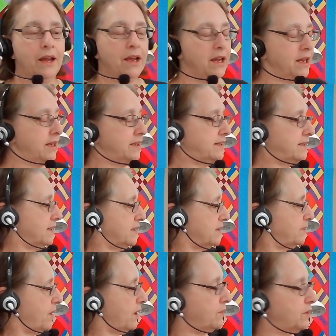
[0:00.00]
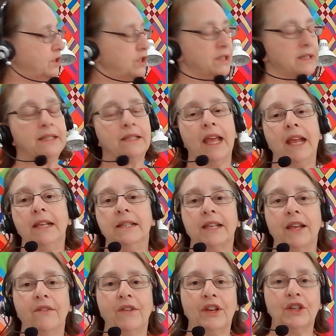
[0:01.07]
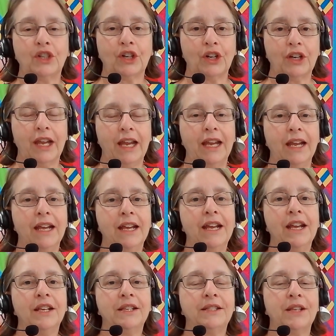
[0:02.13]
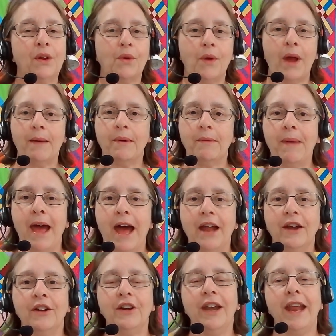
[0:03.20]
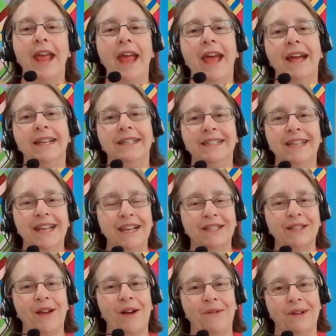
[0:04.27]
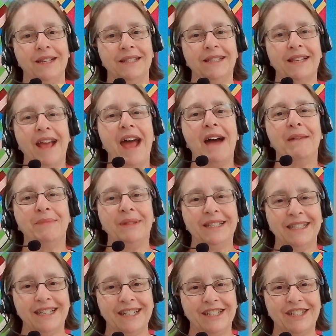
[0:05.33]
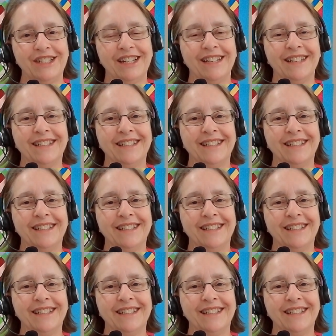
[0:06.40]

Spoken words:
it's this one, which is Thanksgiving turkey. So grab a pattern, and as always, happy stitching.